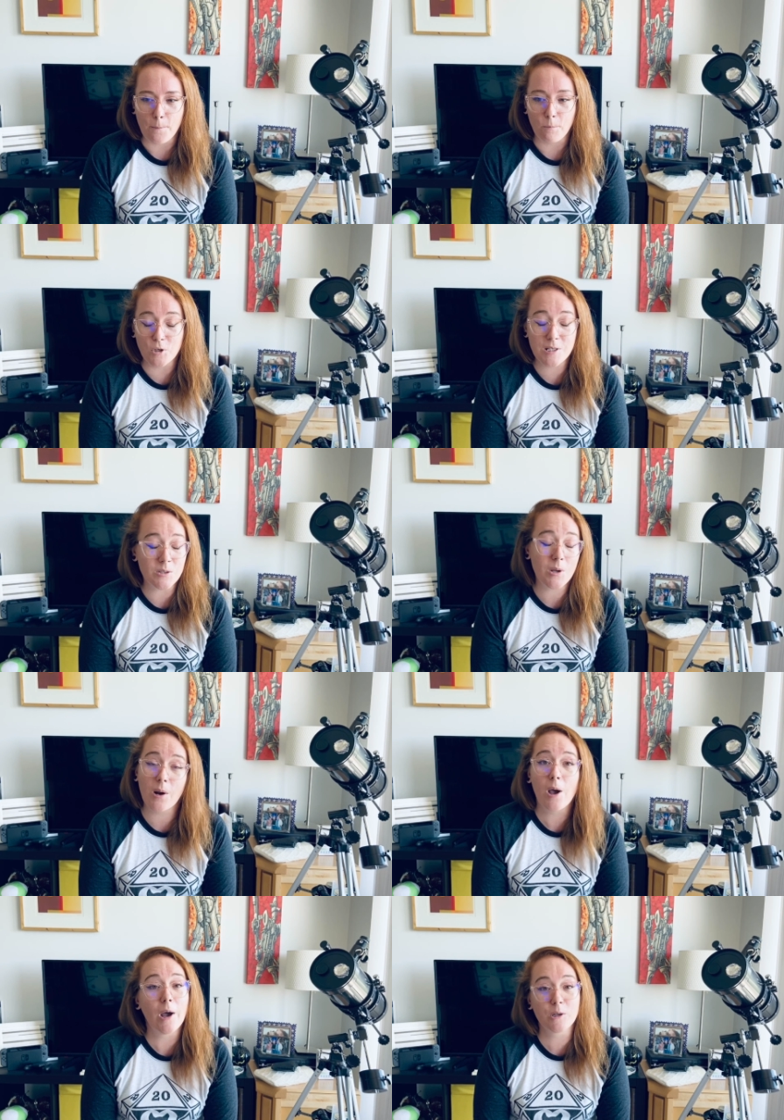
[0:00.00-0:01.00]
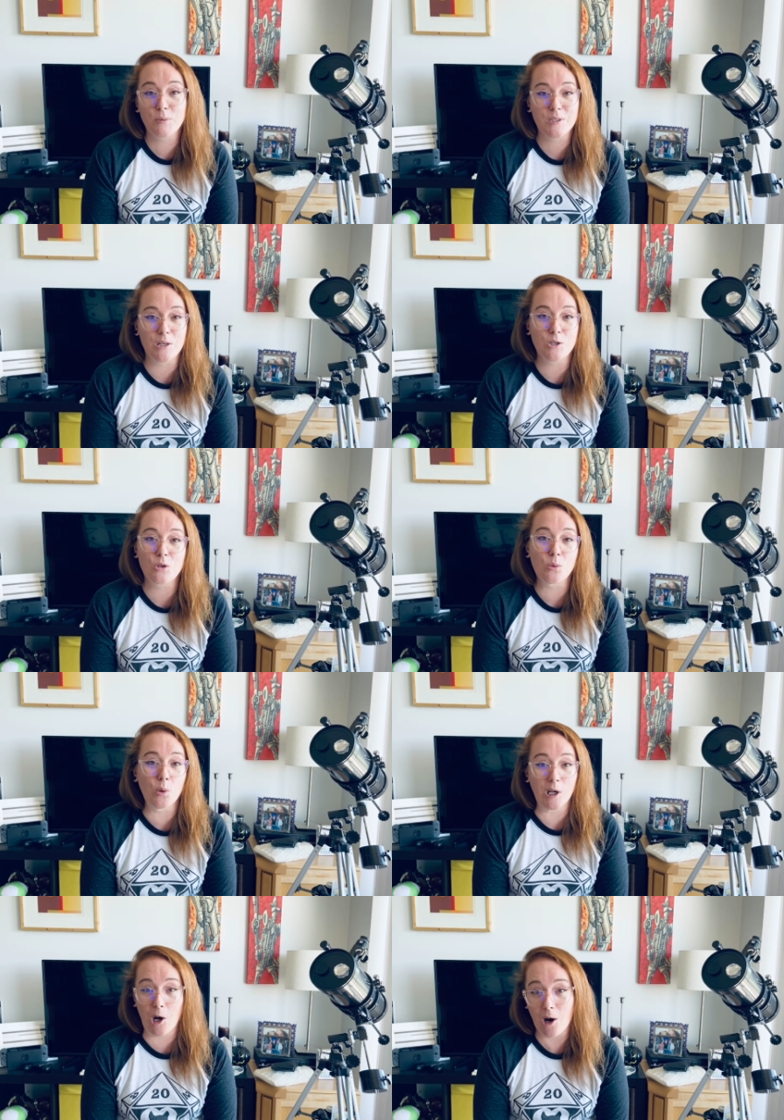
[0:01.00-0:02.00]
We're still not 100% sure
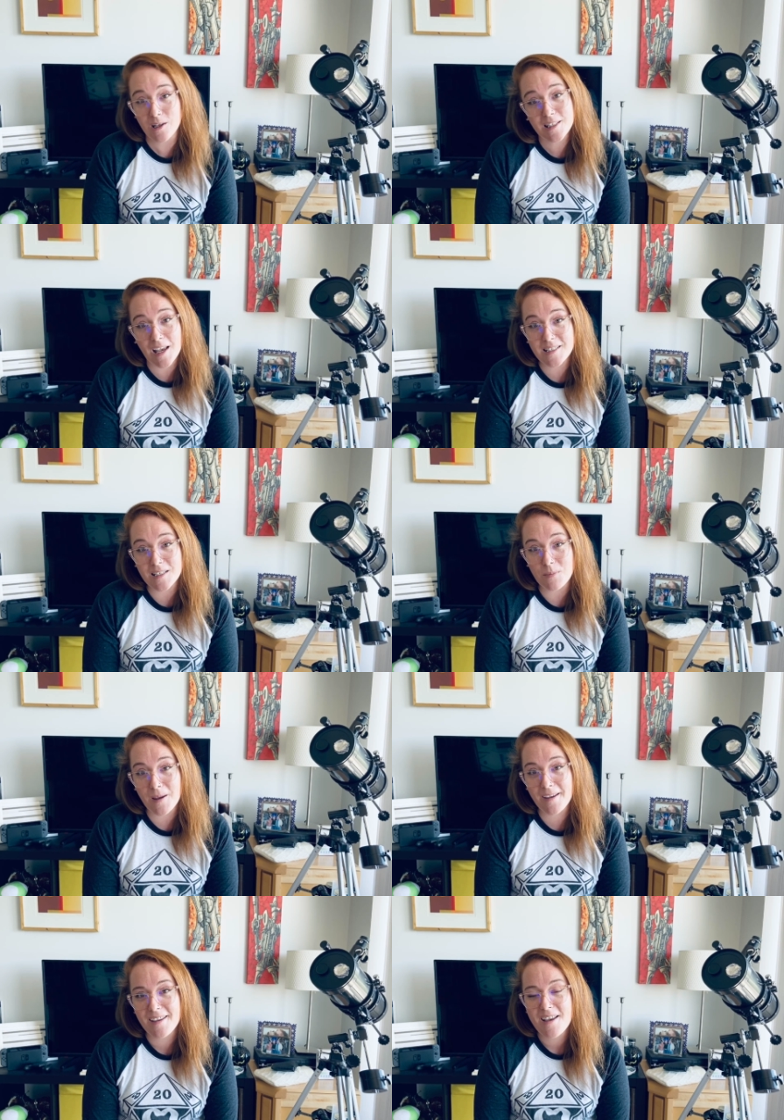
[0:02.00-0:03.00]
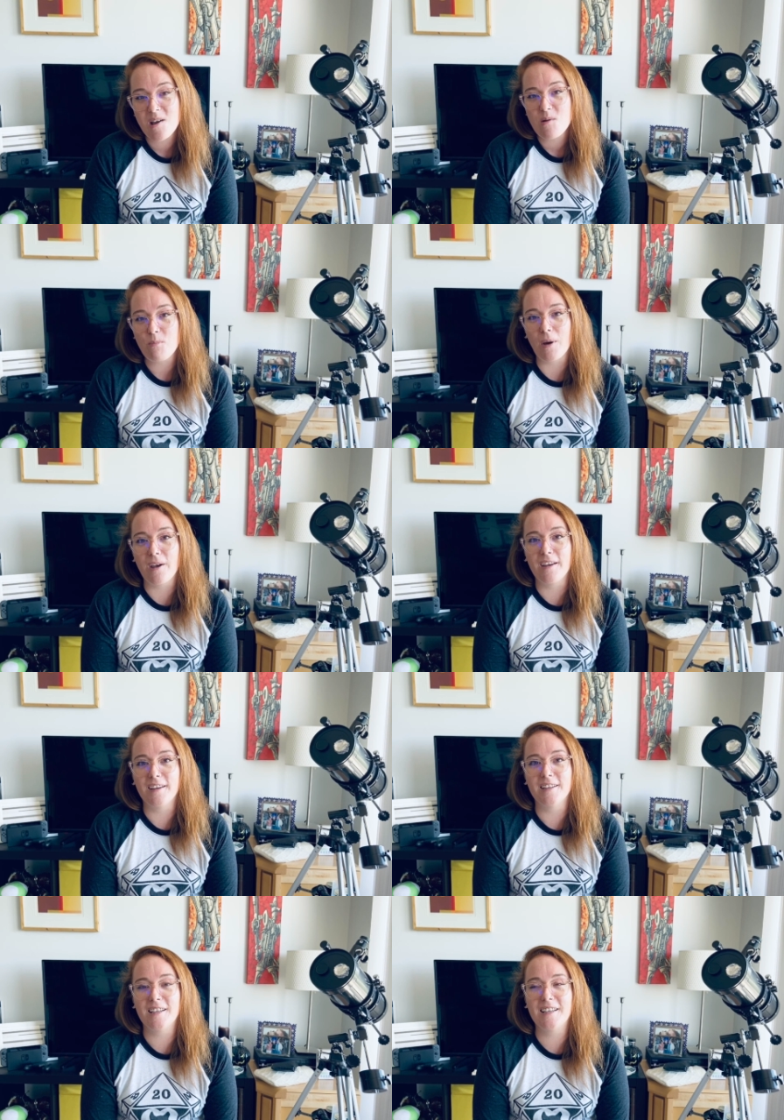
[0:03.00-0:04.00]
what caused that dimming,
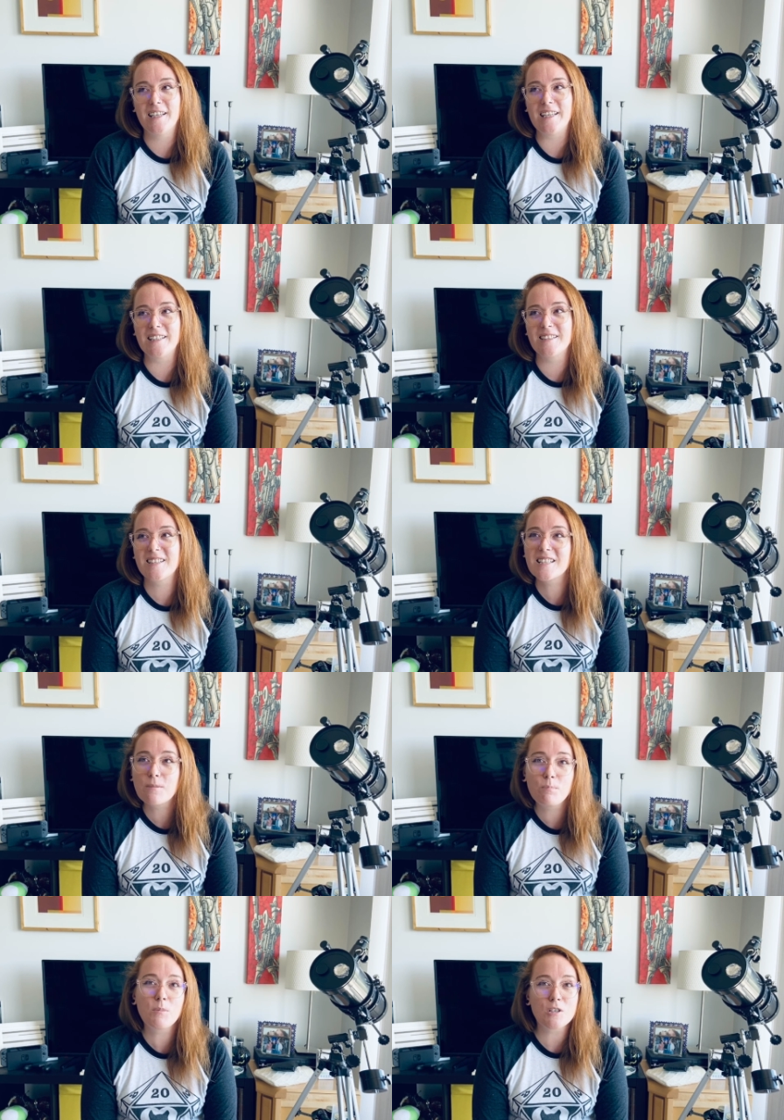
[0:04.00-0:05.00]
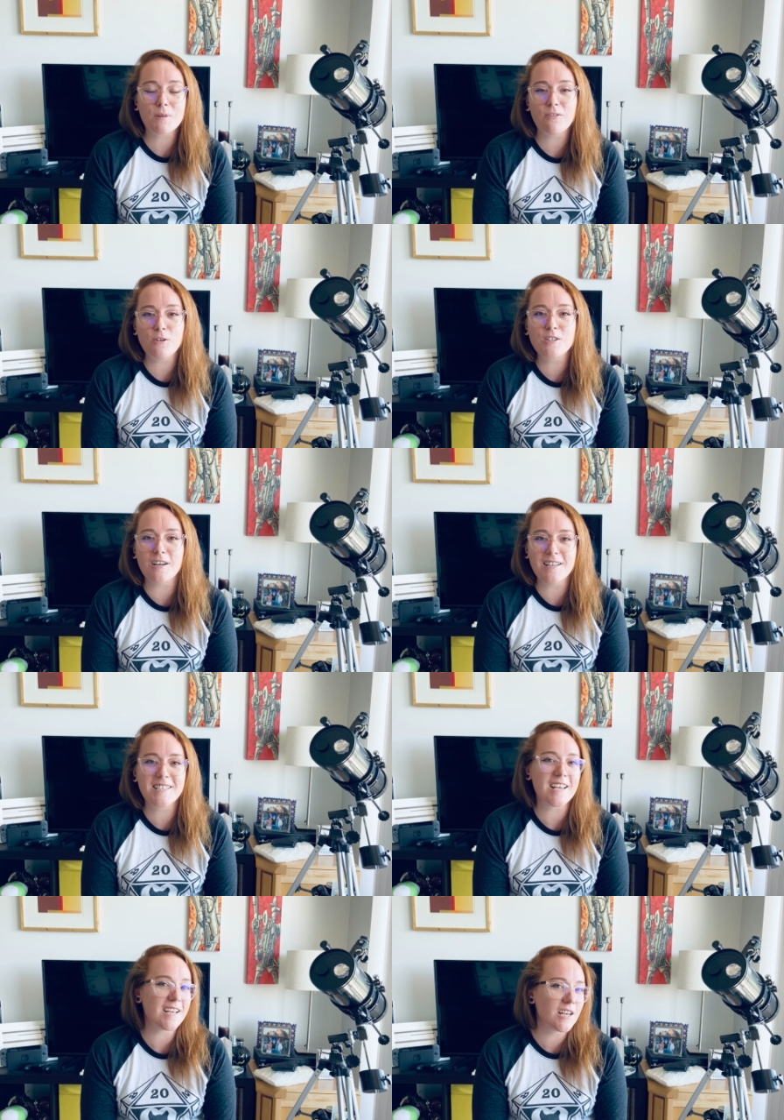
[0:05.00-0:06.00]
but there's been a few studies
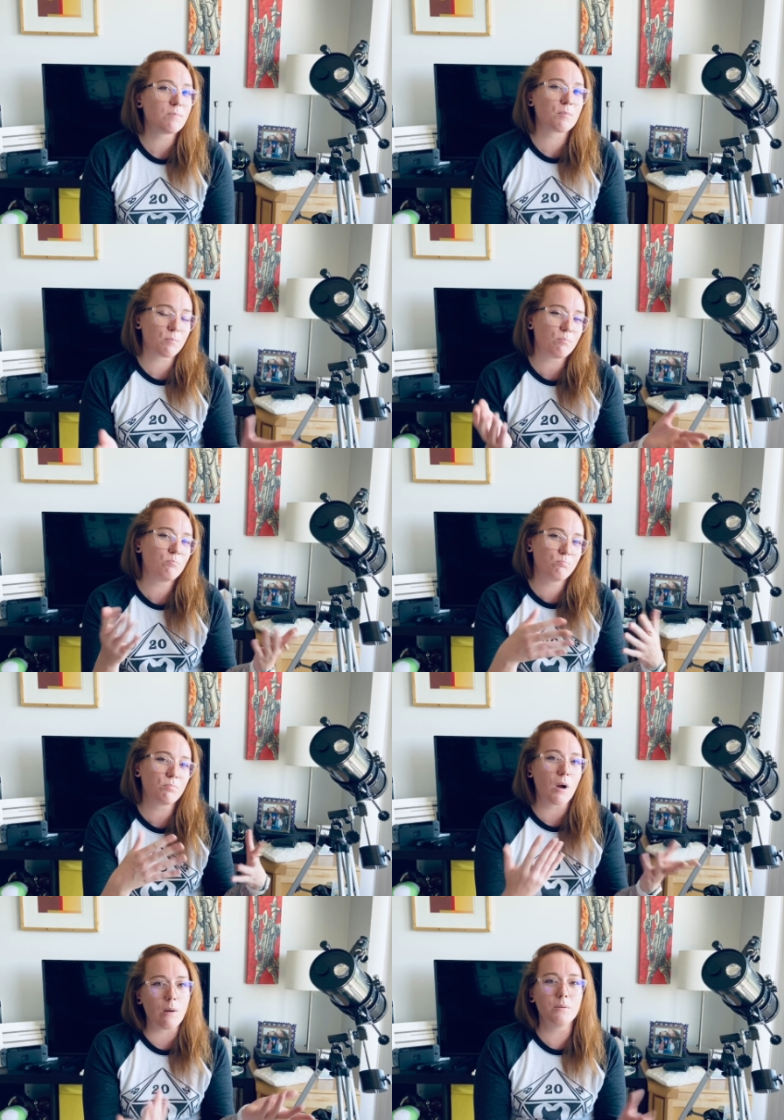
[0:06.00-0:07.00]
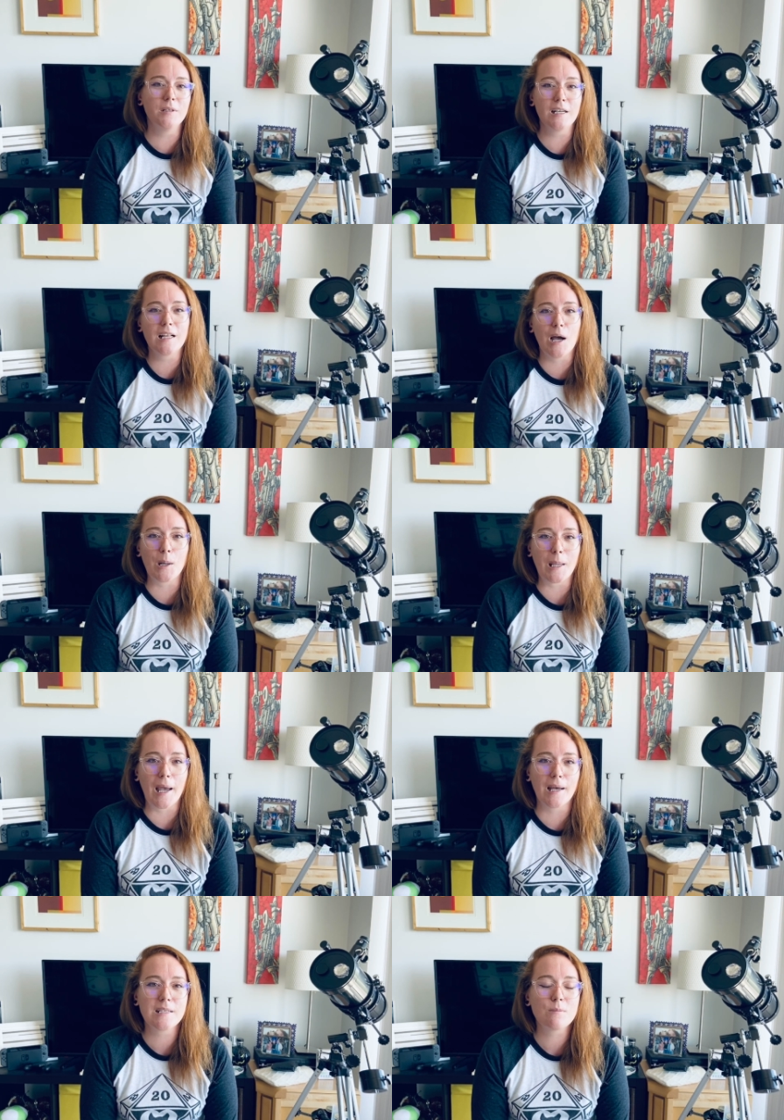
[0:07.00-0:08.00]
saying it's probably a cloud of
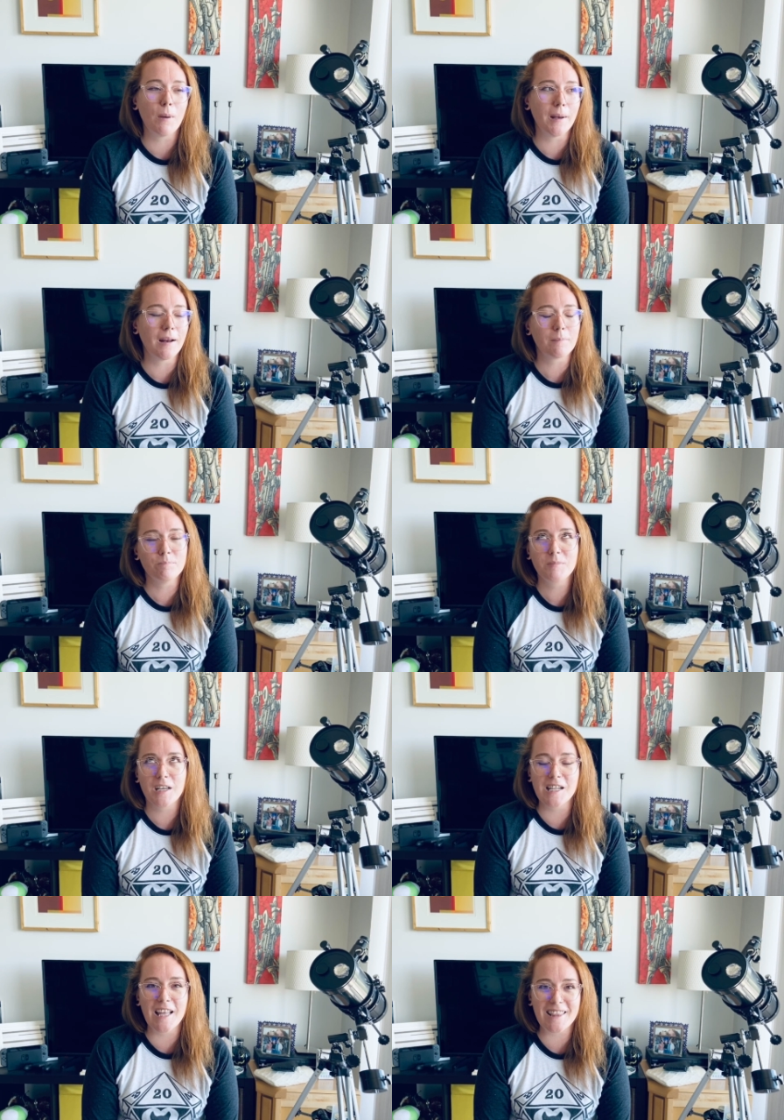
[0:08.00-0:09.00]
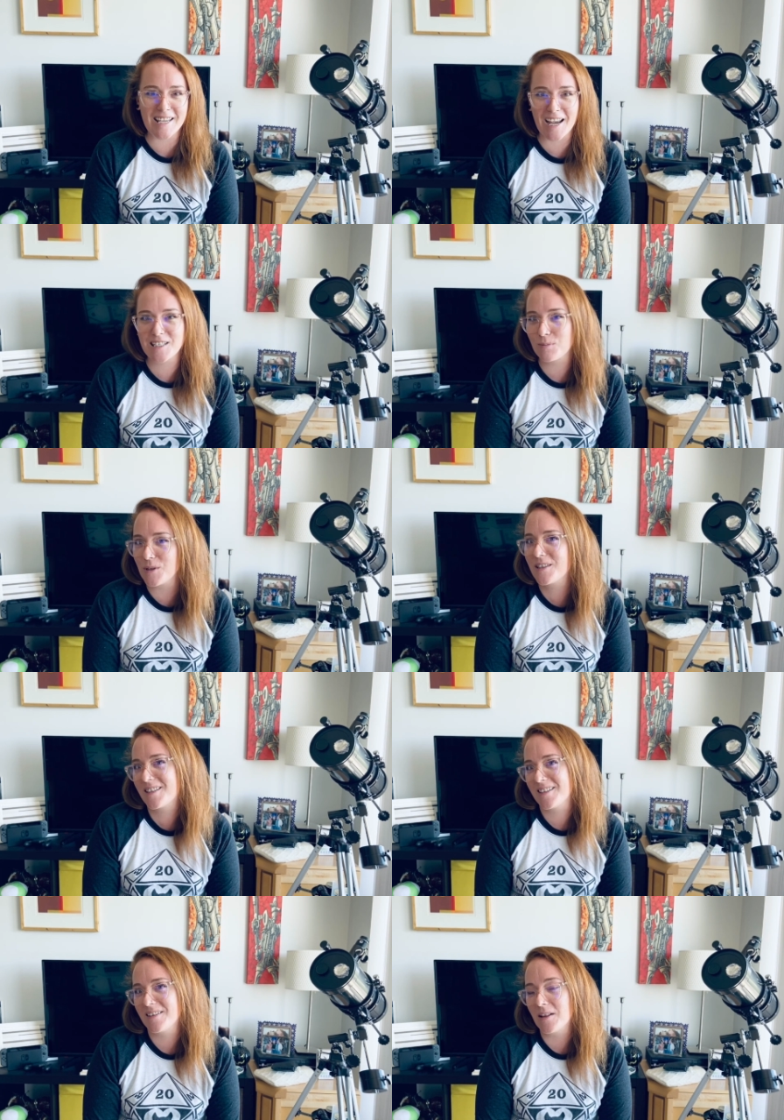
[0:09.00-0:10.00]
gas, but I'm gonna let the
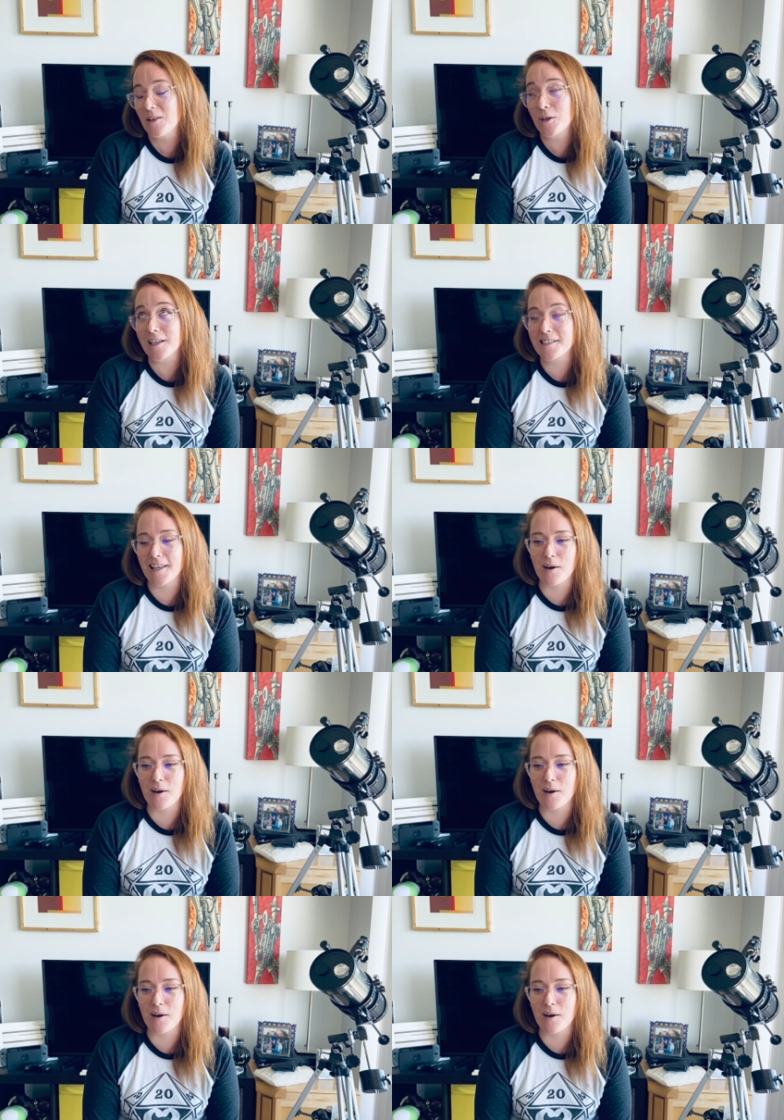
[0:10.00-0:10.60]
experts look into that